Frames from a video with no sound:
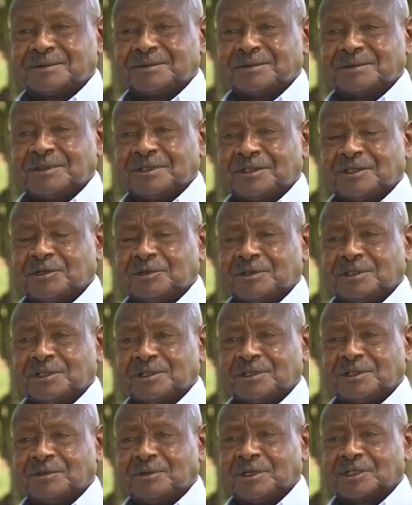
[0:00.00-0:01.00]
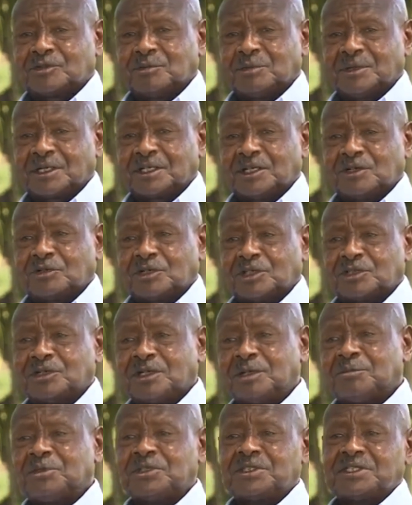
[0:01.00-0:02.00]
They want to make
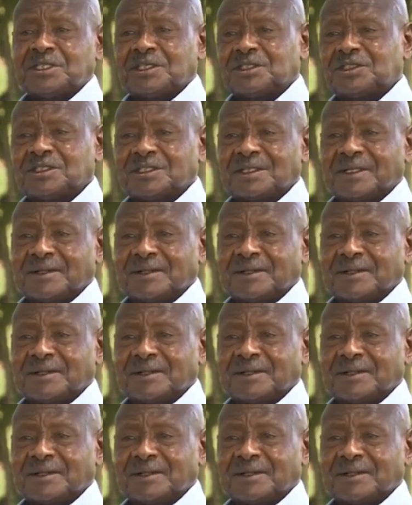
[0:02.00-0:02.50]
education a business.